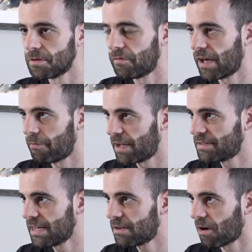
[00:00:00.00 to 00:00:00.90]
if I
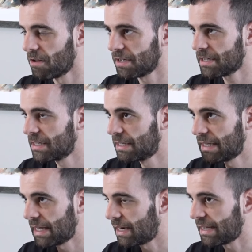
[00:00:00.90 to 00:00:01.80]
take garlic
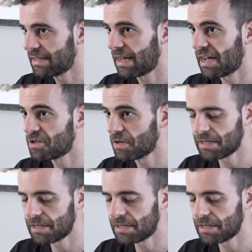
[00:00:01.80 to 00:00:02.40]
and I dehydrate